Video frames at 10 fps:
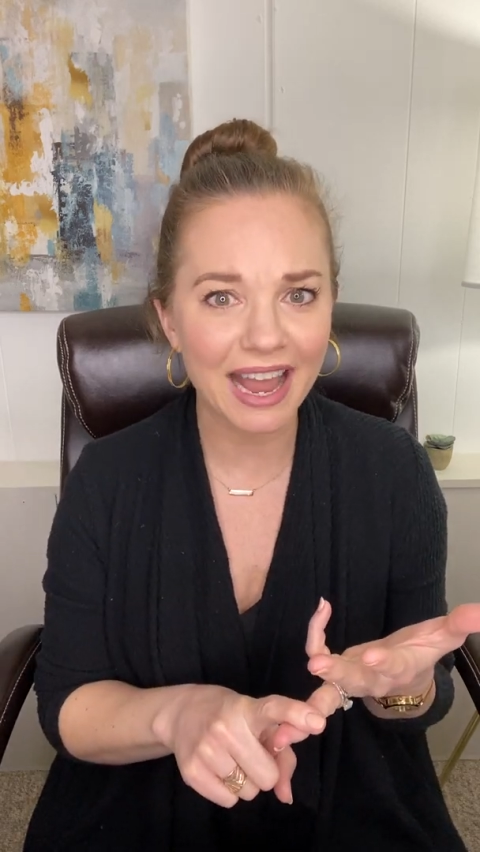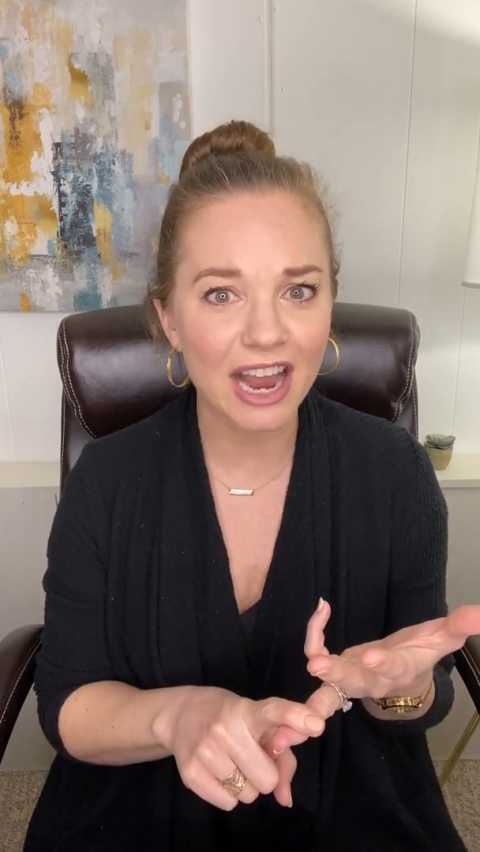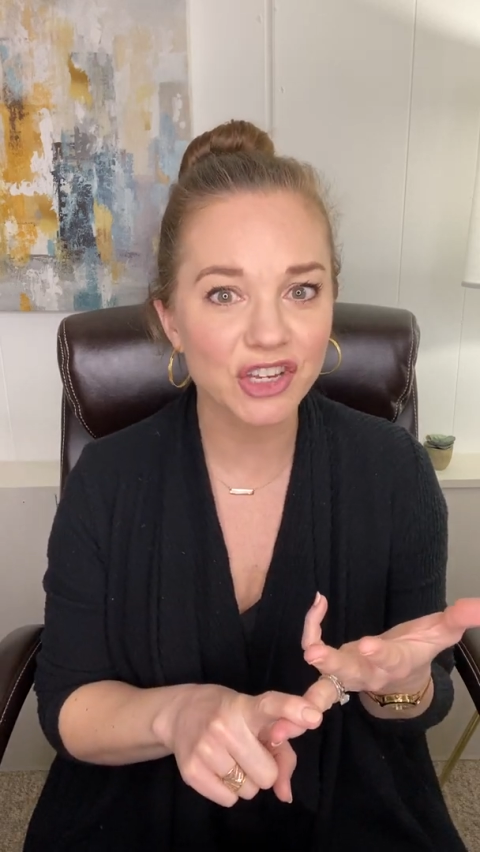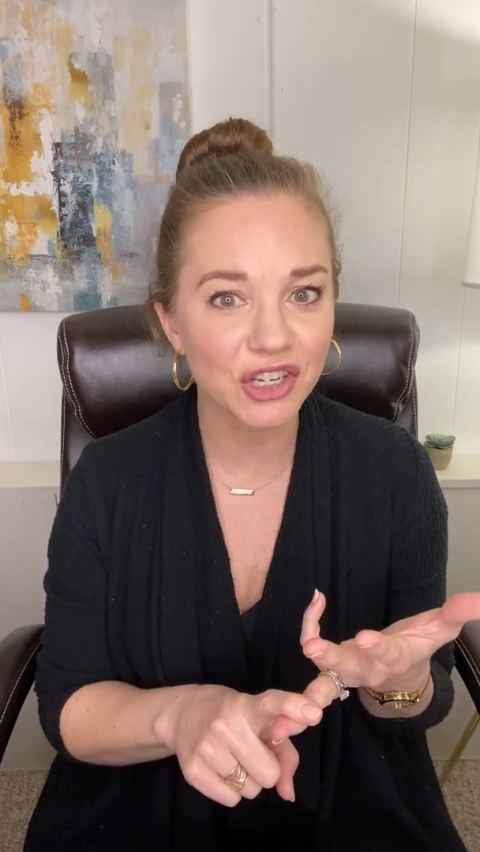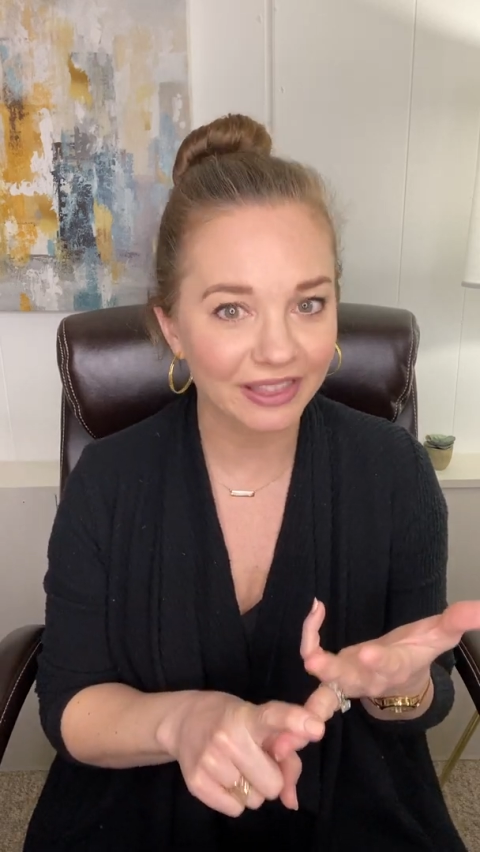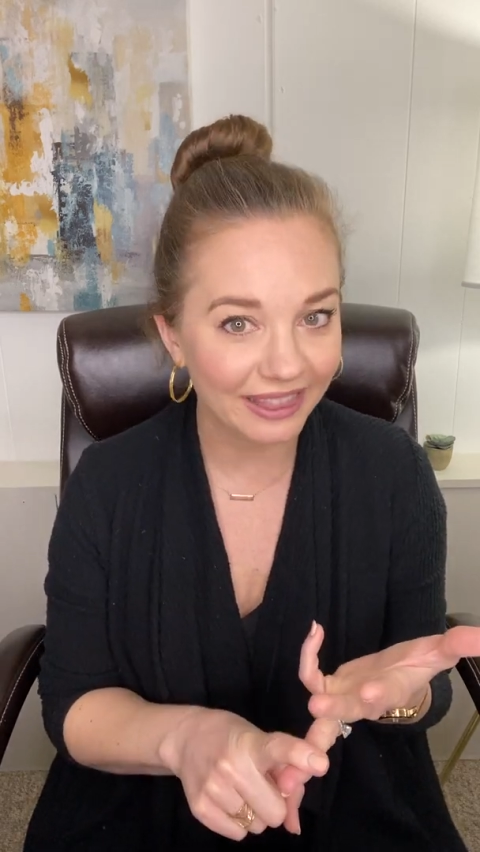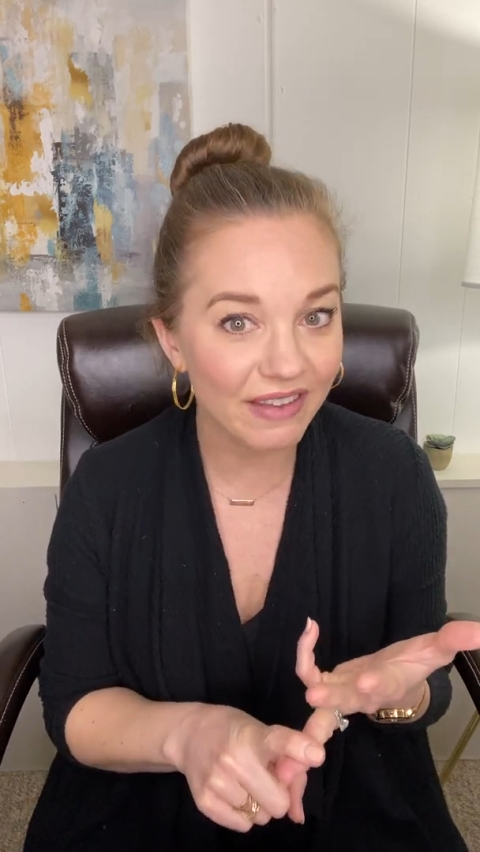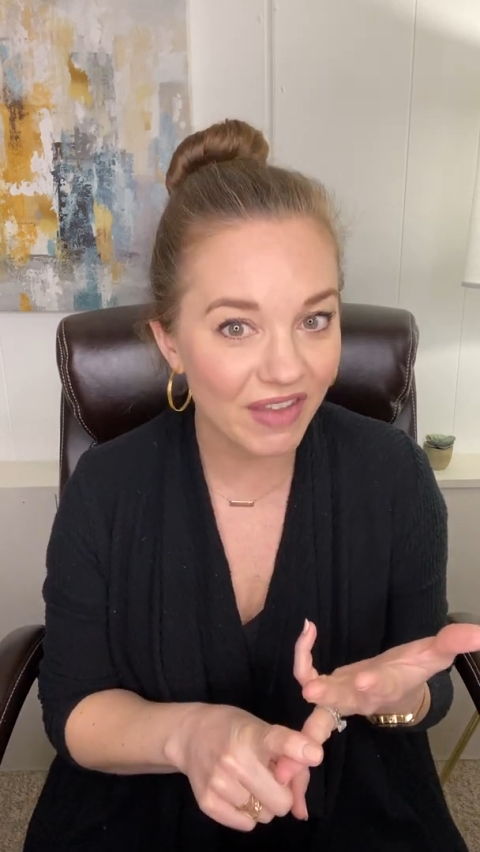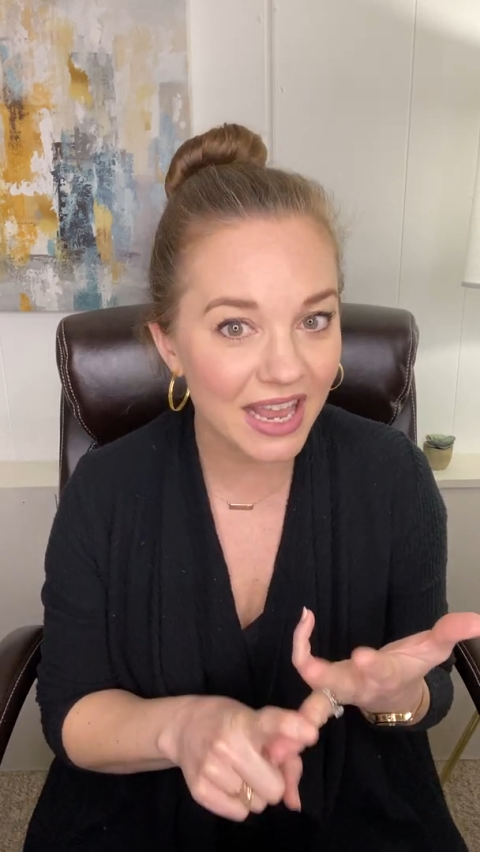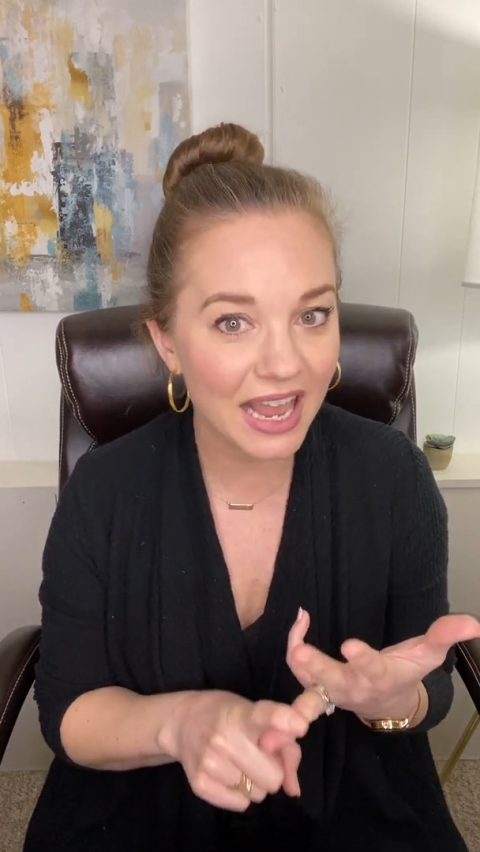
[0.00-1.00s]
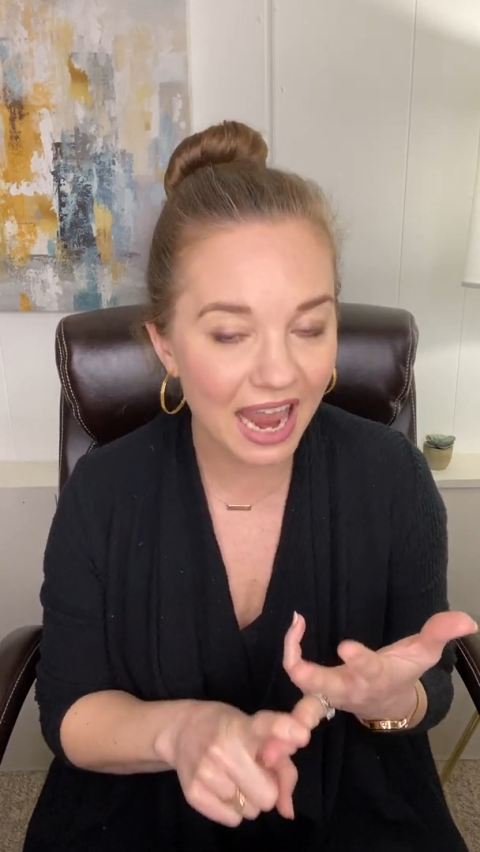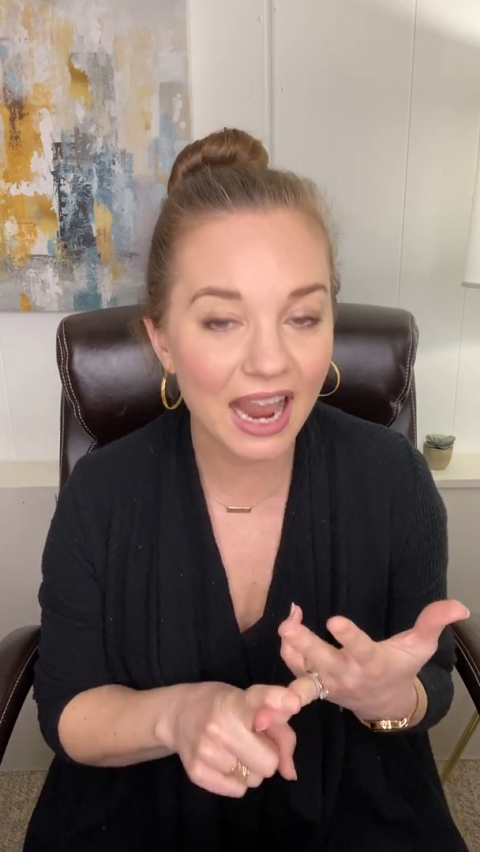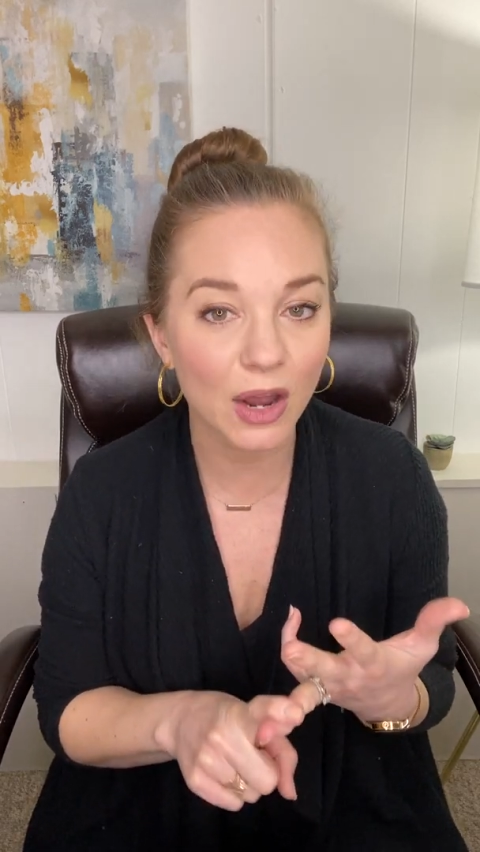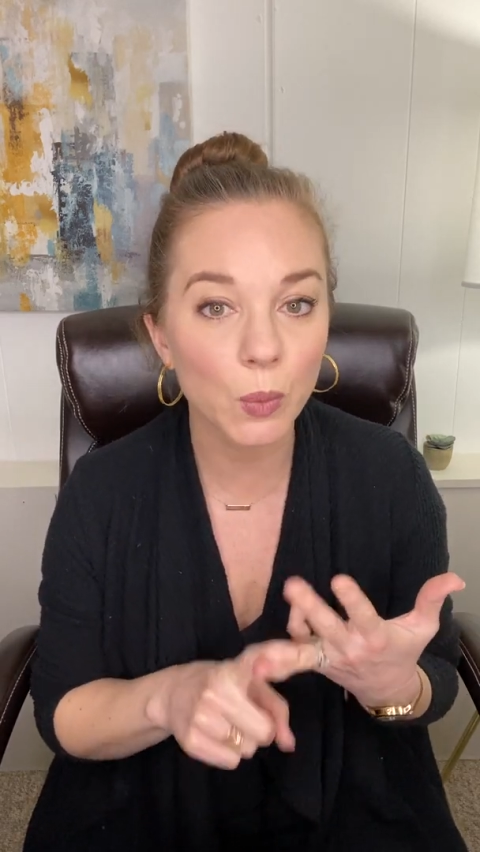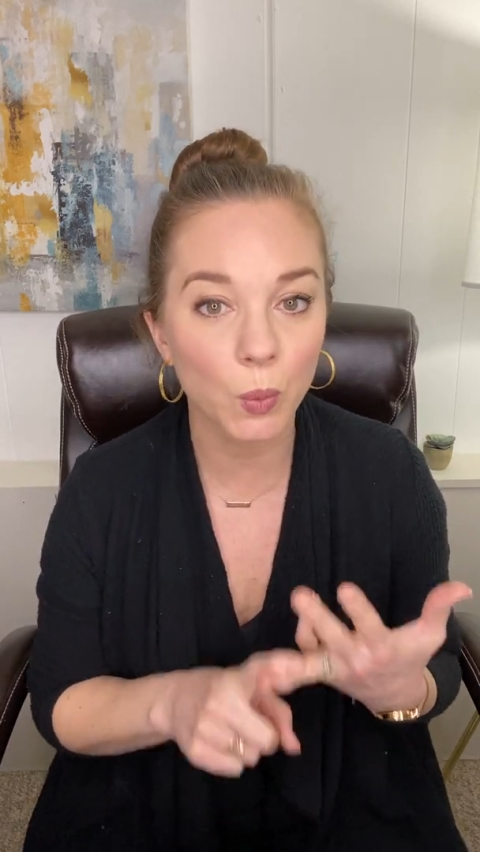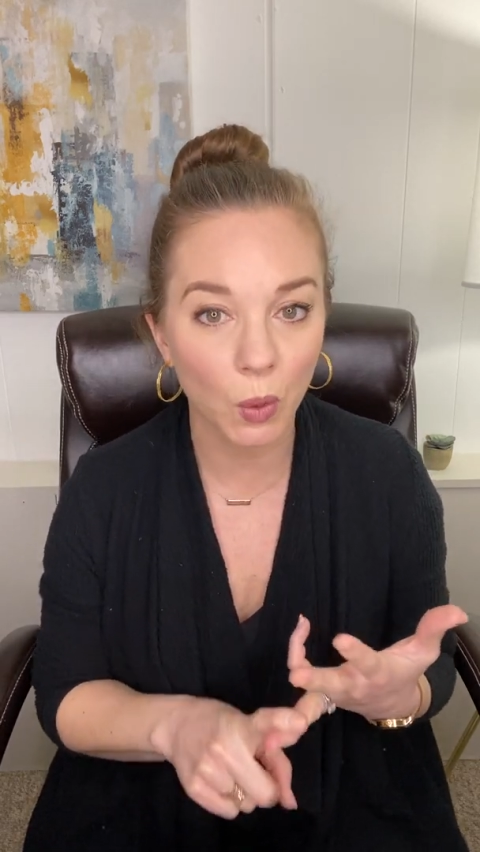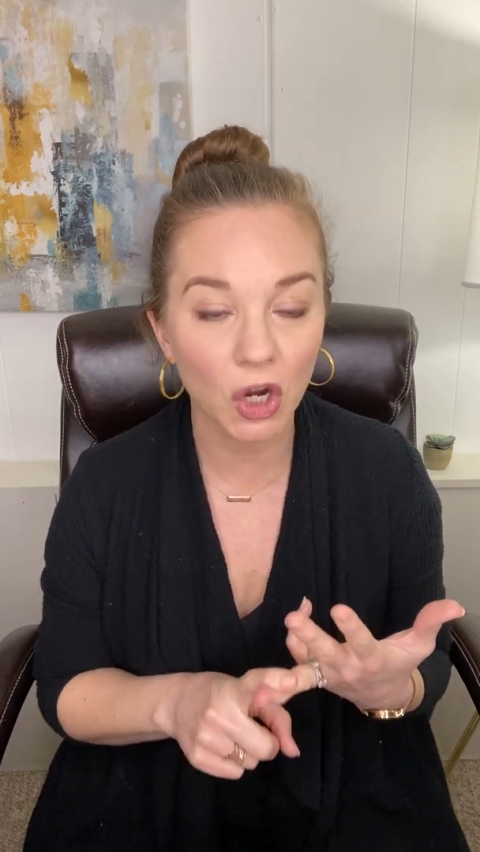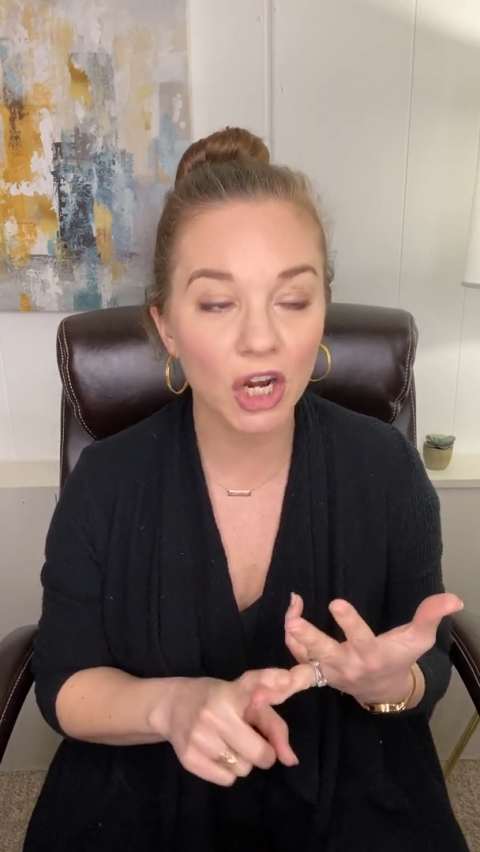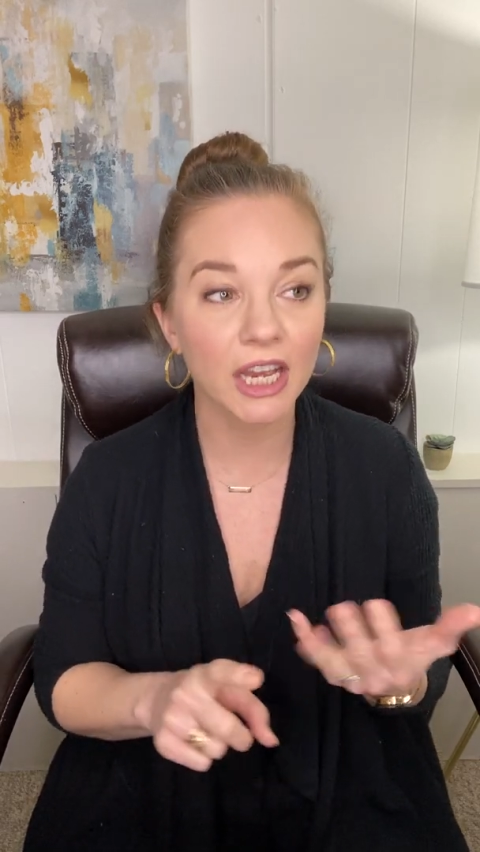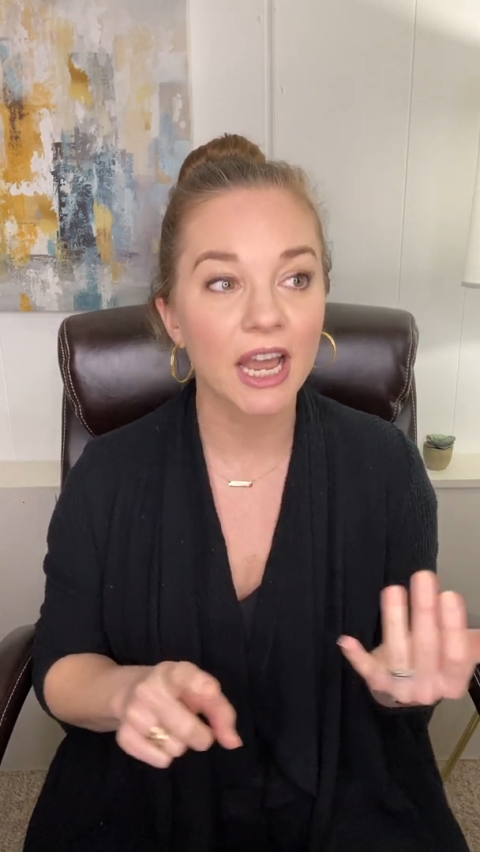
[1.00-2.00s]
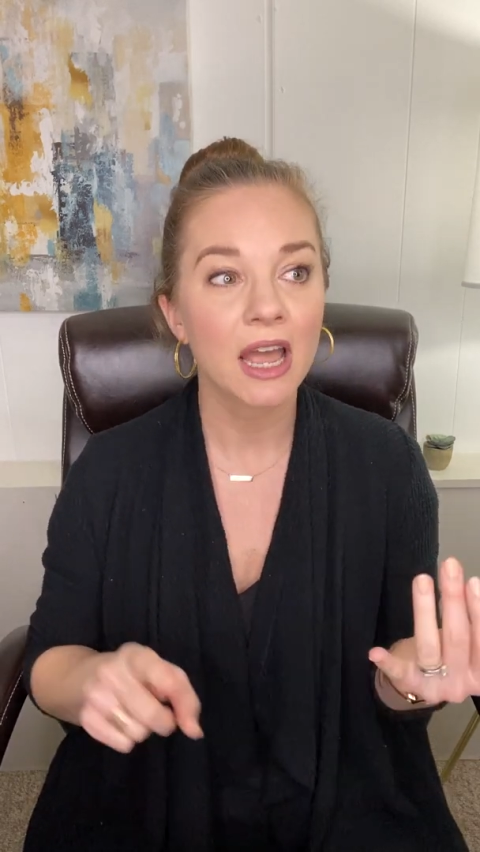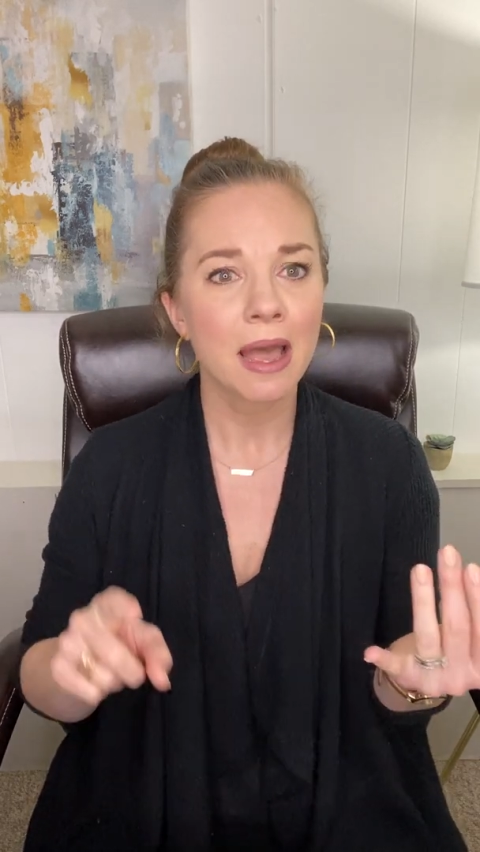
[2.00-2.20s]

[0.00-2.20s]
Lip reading: / living at work,